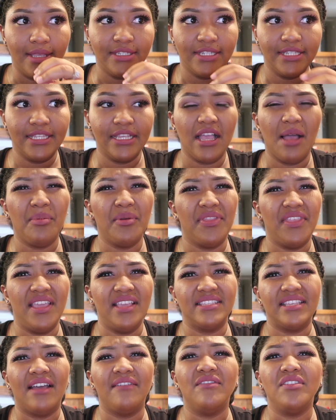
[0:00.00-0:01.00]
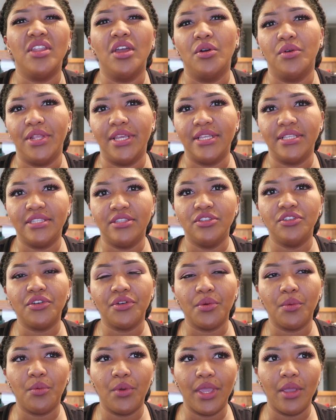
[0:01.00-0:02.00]
Just a couple things I've noticed
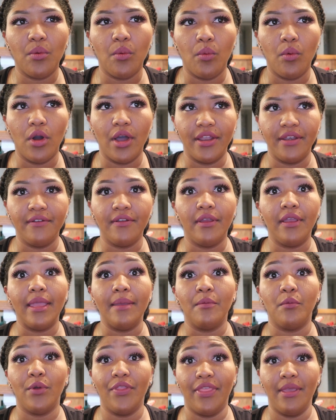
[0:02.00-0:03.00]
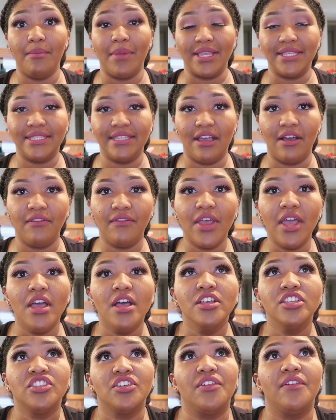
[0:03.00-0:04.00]
during week 1 and within myself.
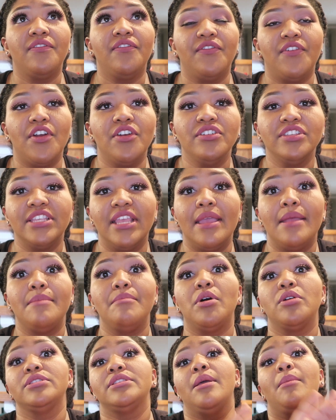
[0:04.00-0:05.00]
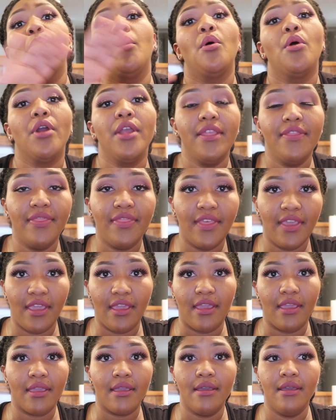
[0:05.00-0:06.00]
So the first and most important
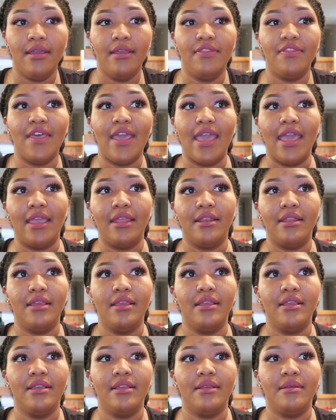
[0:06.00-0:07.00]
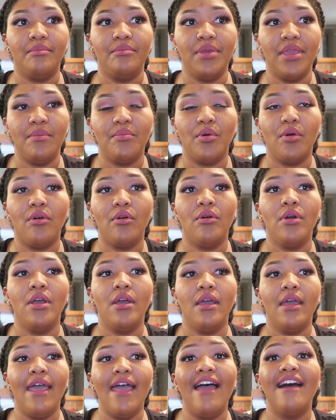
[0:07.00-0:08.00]
thing that people
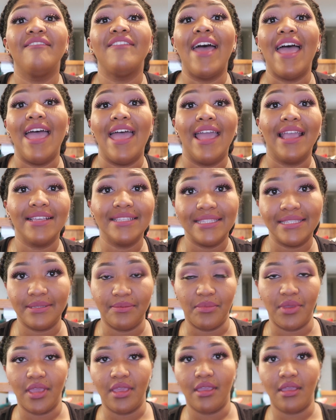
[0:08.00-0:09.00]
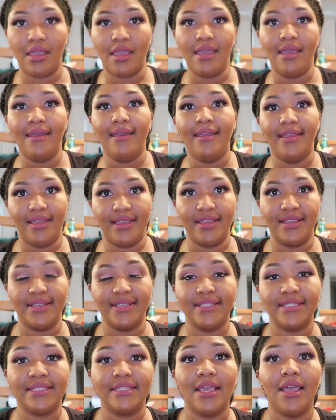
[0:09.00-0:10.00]
have asked me
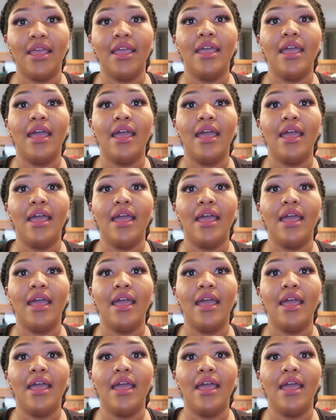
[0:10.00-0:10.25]
is,